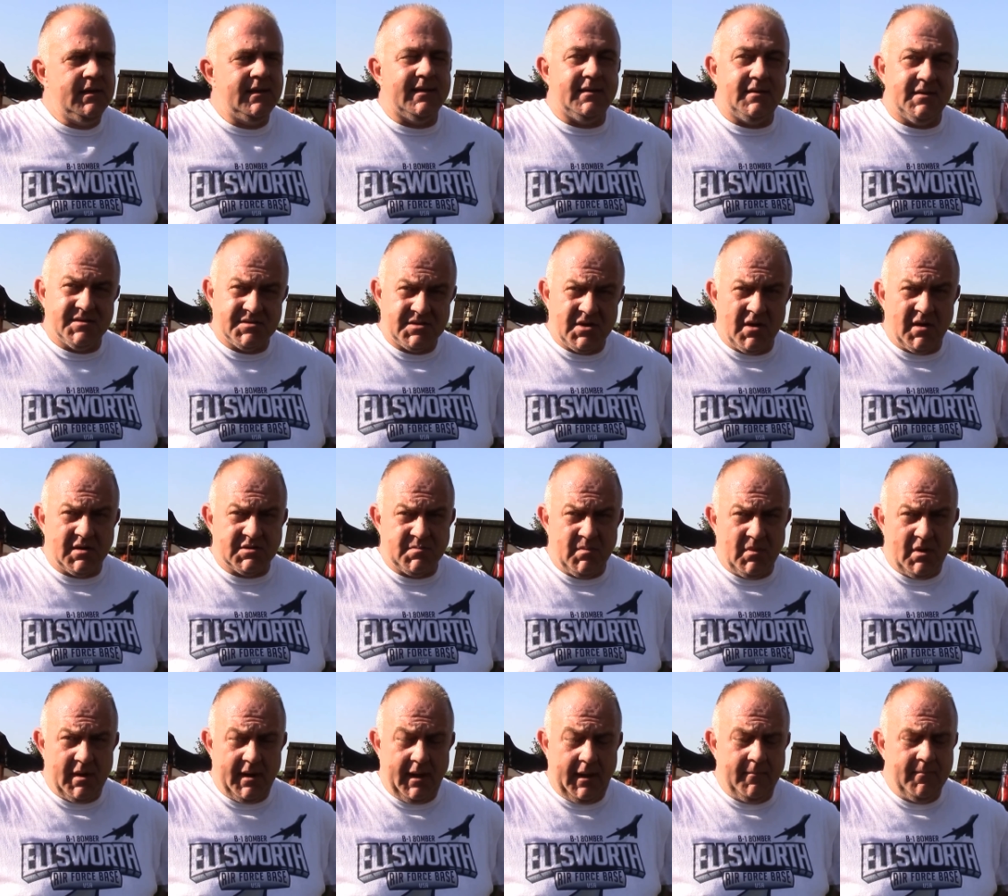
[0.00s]
it does cost
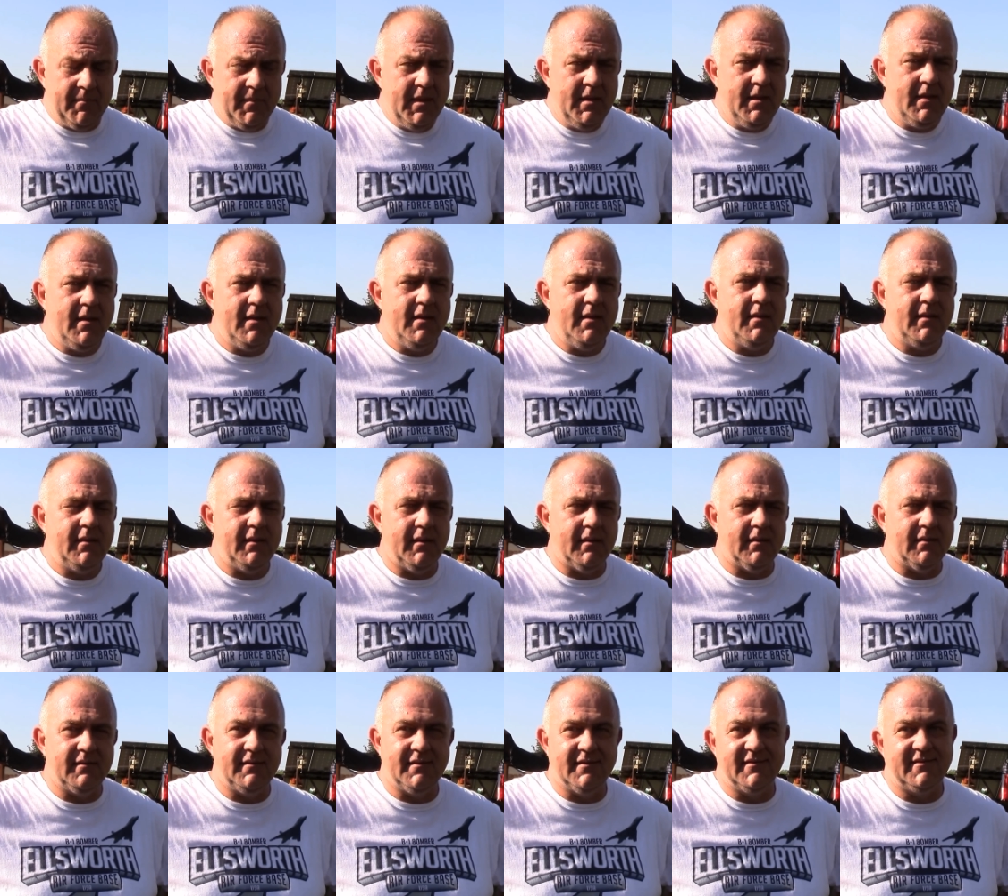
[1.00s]
money, and
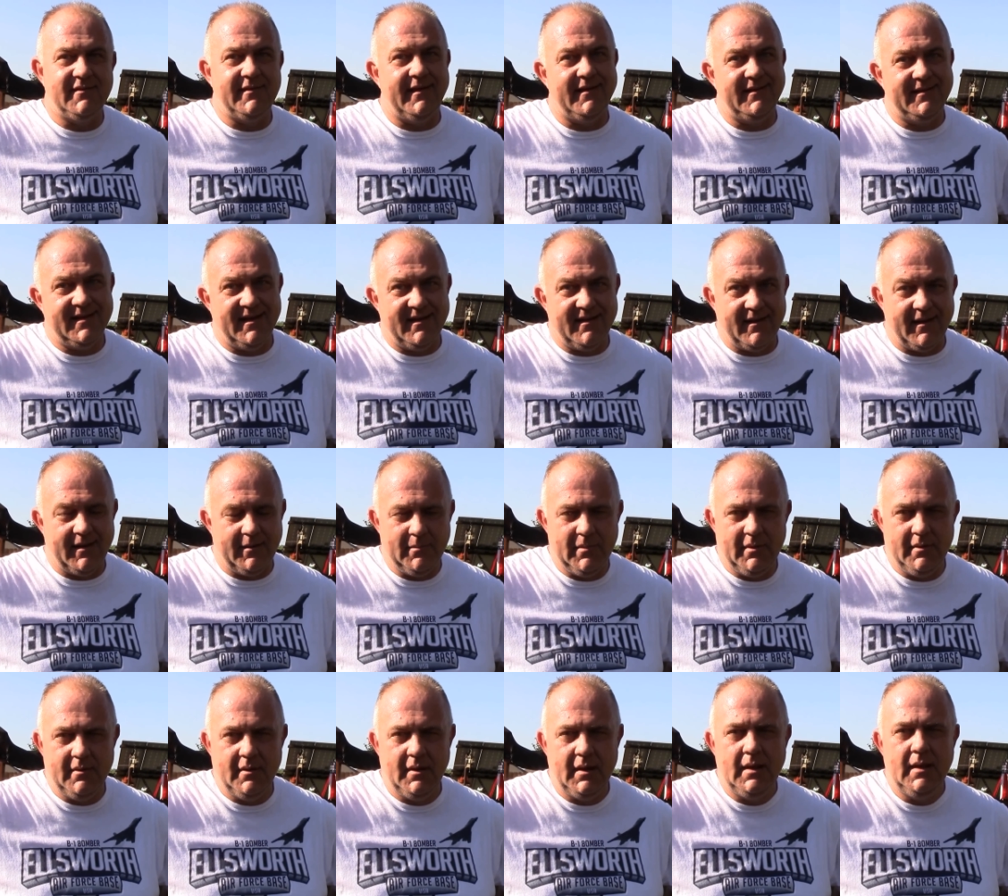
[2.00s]
it does take time.
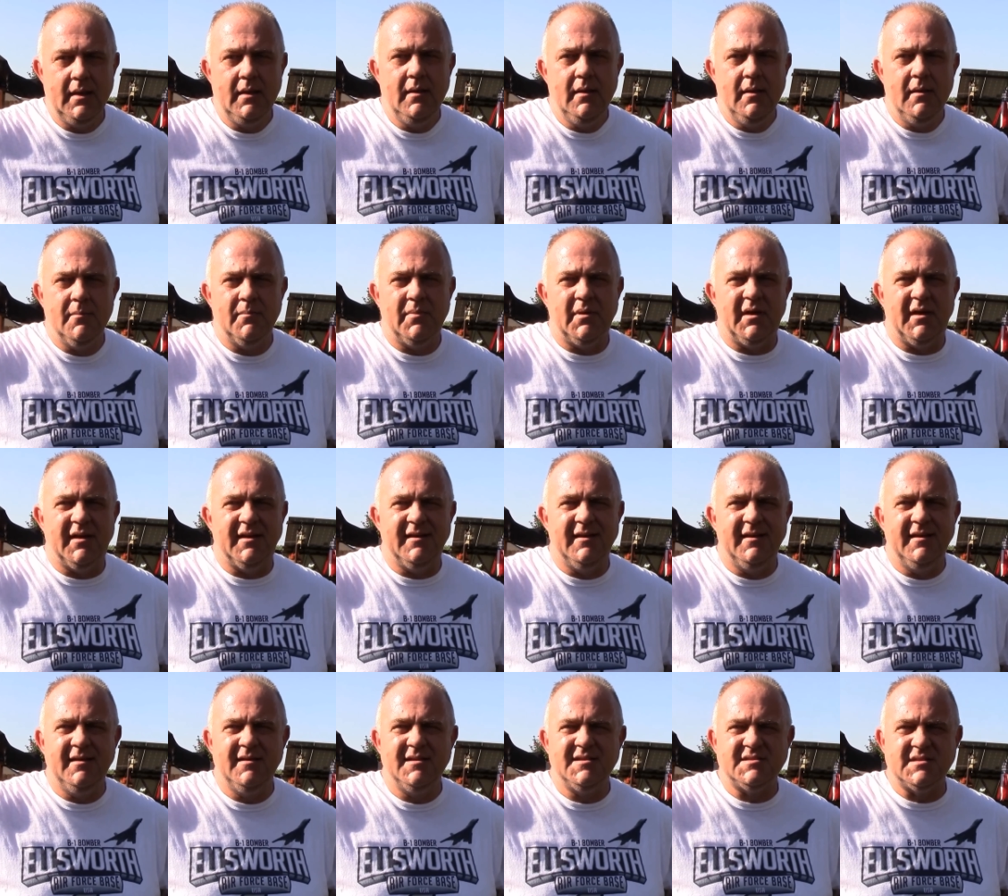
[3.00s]
But
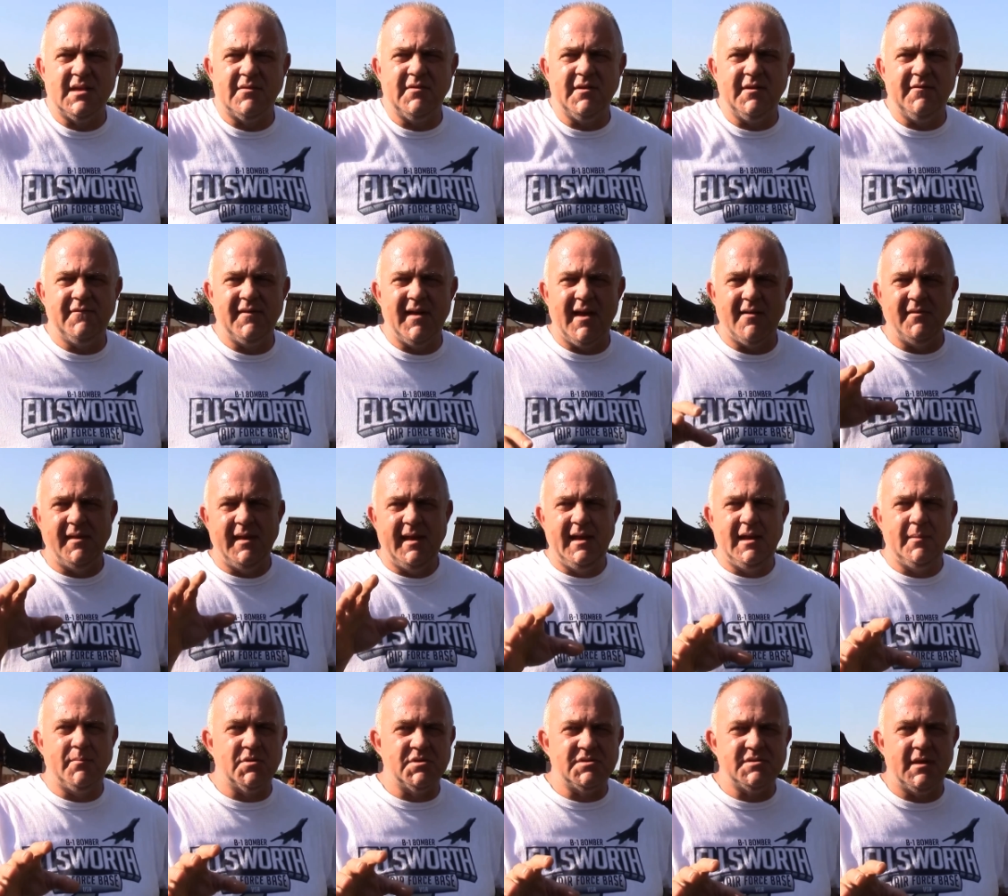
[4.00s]
seventy-five to
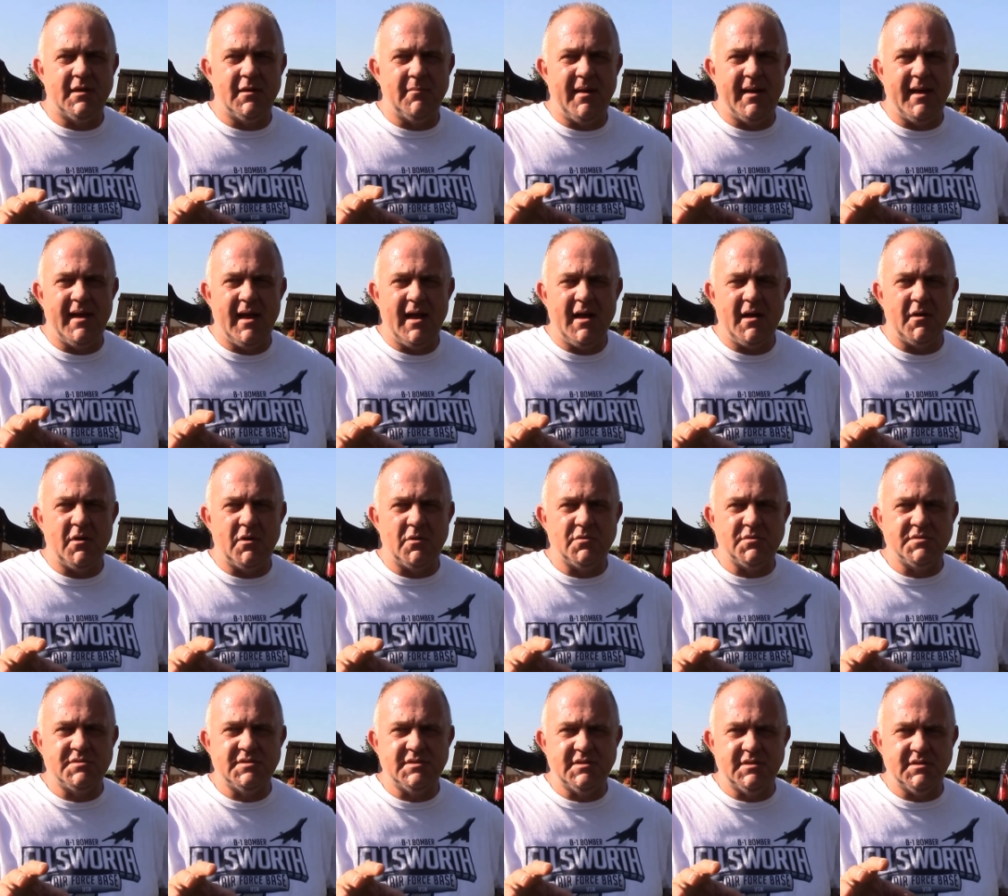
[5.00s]
eighty percent of my
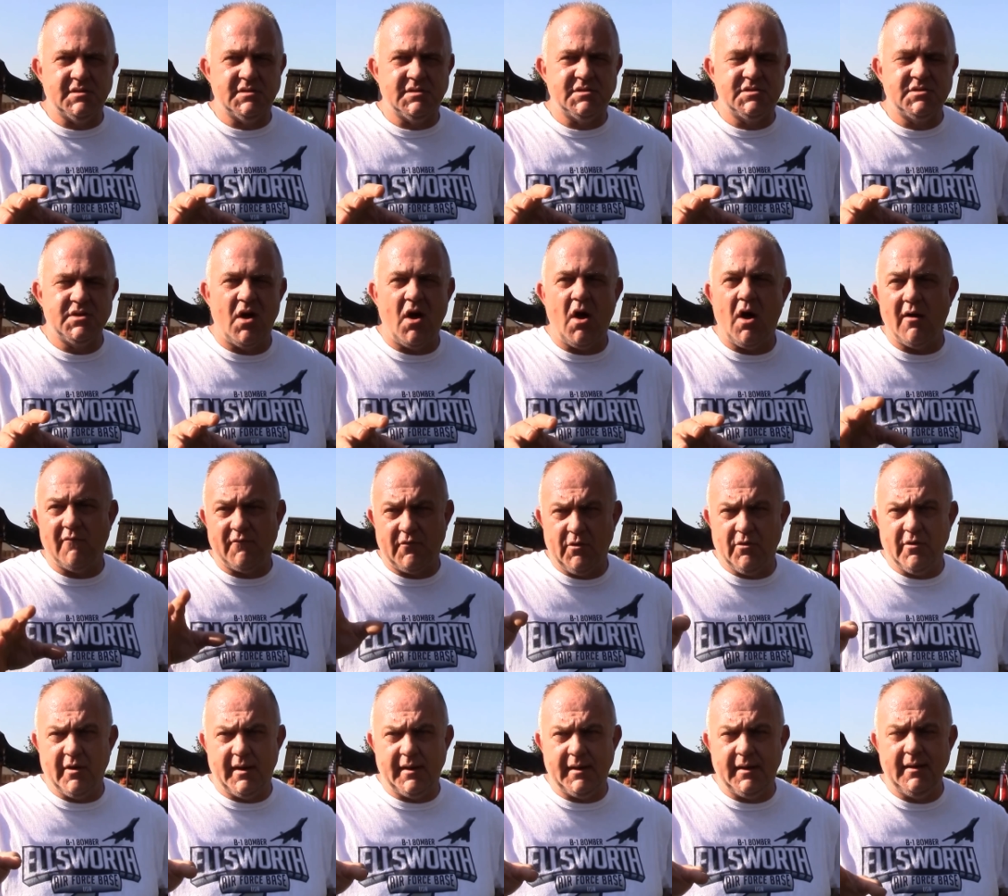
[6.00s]
house is
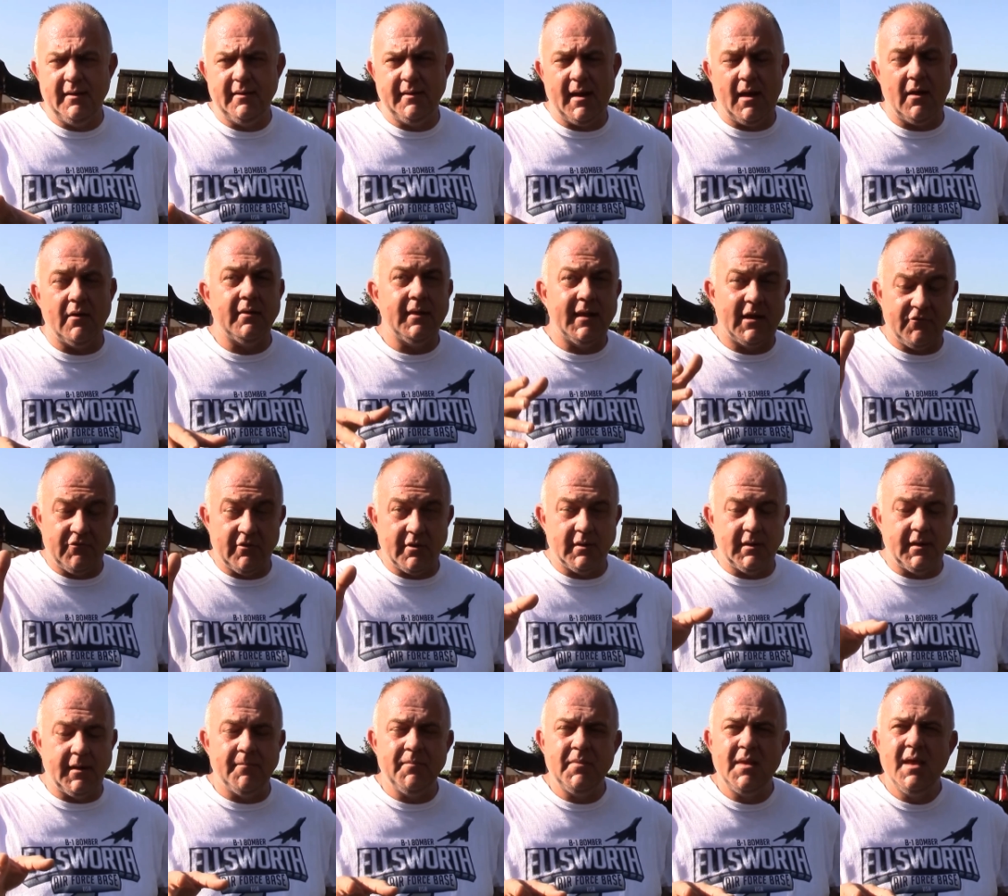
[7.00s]
off-grid now,
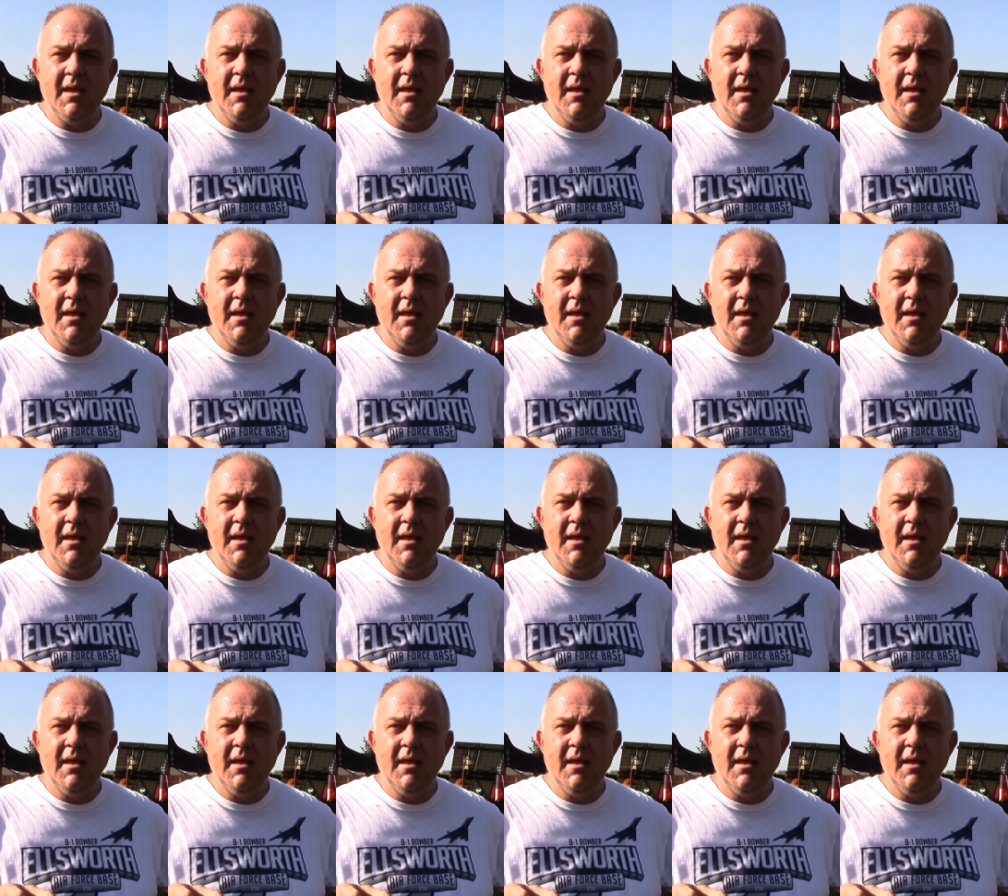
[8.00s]
electrically.